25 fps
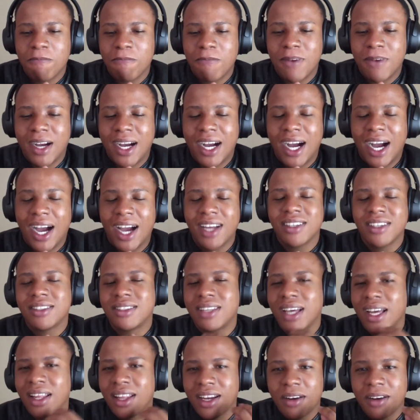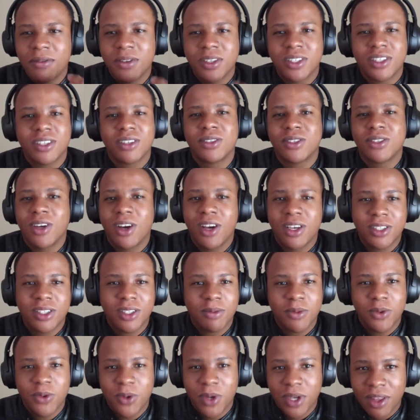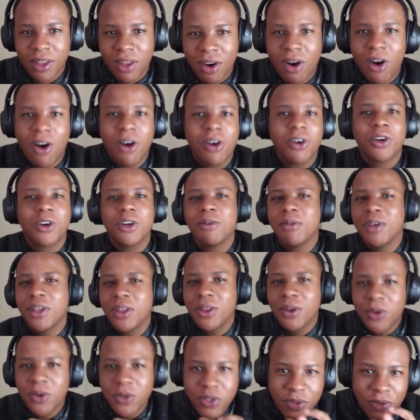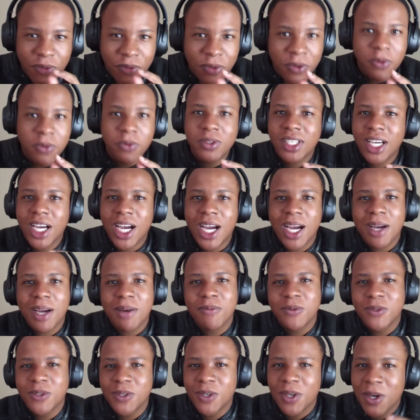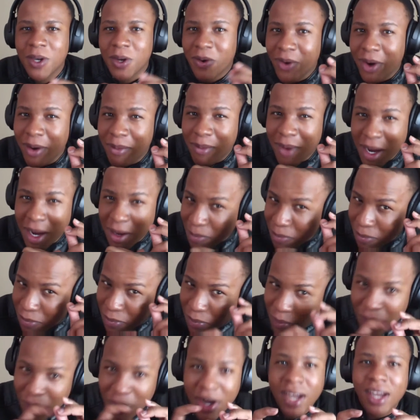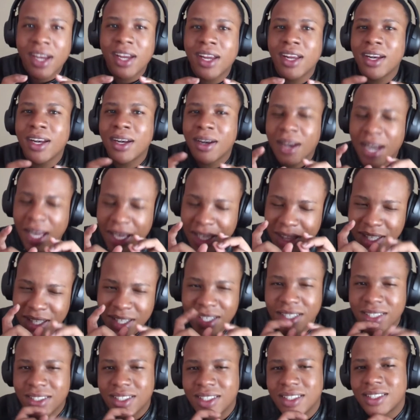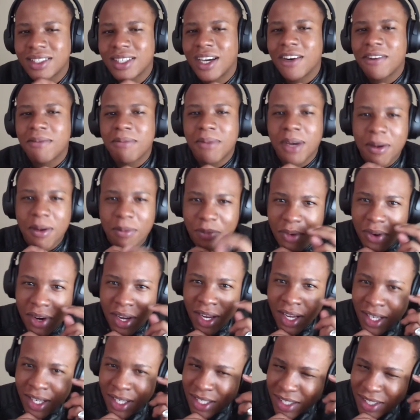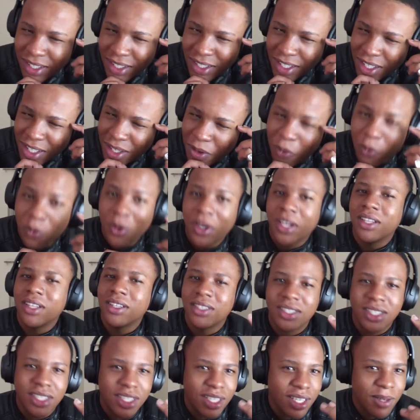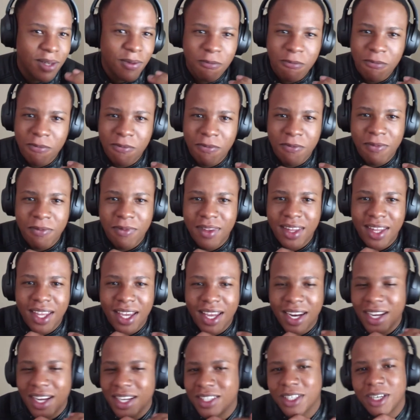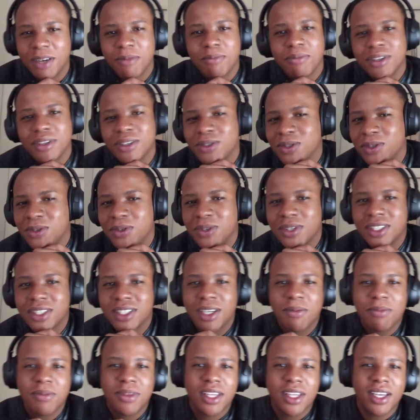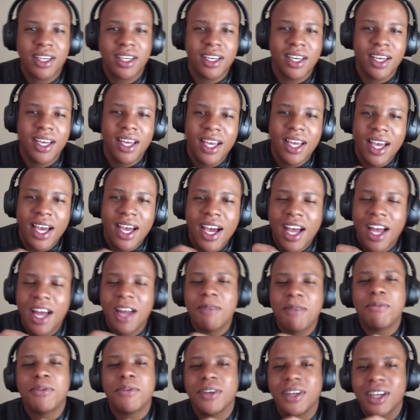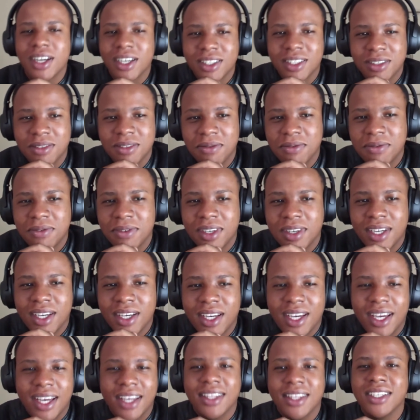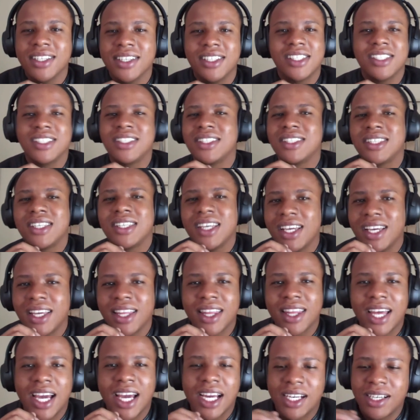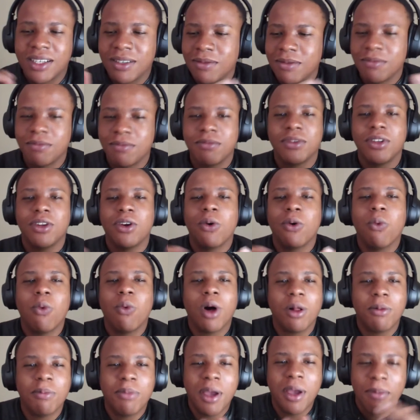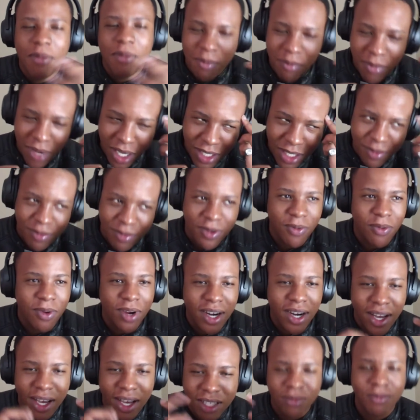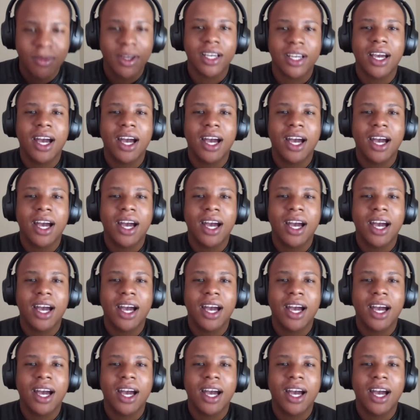I understand that every single task I'm doing, there are going to be those few times where my brain, like the lizard side of my brain, wins, and I jump into doing something unproductive. And then just seeing that, wallpaper makes me realize, I'm like,